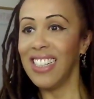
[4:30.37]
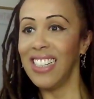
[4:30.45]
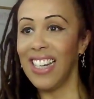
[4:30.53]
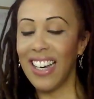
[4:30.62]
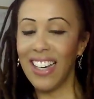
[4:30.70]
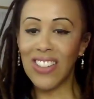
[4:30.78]

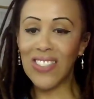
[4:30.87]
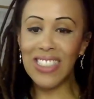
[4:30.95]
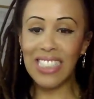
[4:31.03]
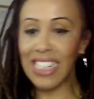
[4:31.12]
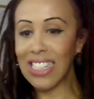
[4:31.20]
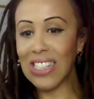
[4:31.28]
I always
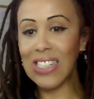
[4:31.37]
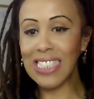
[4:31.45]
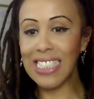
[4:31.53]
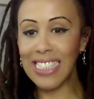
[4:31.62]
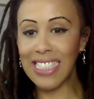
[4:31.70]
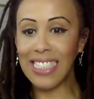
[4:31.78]
like the art
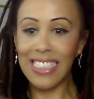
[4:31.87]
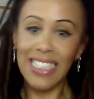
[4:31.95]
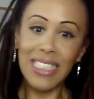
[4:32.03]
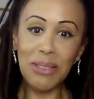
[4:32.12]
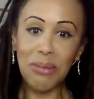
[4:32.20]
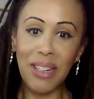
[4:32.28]
that's like
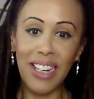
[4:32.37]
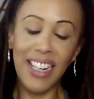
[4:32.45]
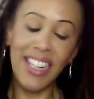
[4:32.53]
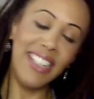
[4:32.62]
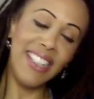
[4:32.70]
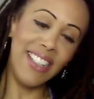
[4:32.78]
this way,
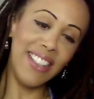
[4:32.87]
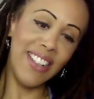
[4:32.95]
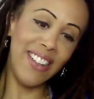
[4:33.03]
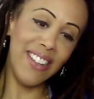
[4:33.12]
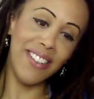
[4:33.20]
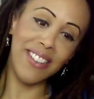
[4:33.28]
and like
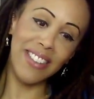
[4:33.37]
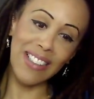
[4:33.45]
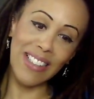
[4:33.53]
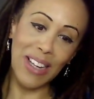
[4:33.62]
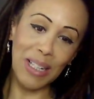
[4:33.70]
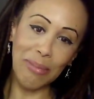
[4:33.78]
they're
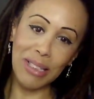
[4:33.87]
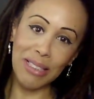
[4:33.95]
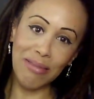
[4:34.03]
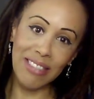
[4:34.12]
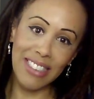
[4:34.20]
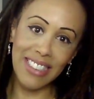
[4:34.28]
talking about
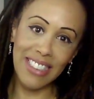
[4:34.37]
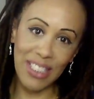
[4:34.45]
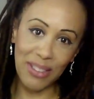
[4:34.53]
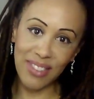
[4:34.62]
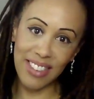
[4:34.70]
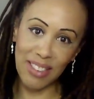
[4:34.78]
something that's
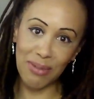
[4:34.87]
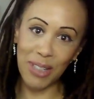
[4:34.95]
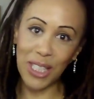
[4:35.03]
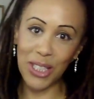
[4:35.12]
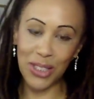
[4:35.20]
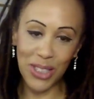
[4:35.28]
different than
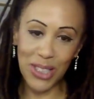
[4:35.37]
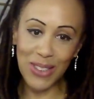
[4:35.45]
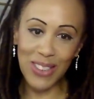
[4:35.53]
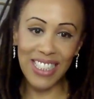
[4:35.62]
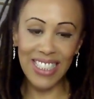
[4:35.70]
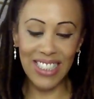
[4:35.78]
what you're doing.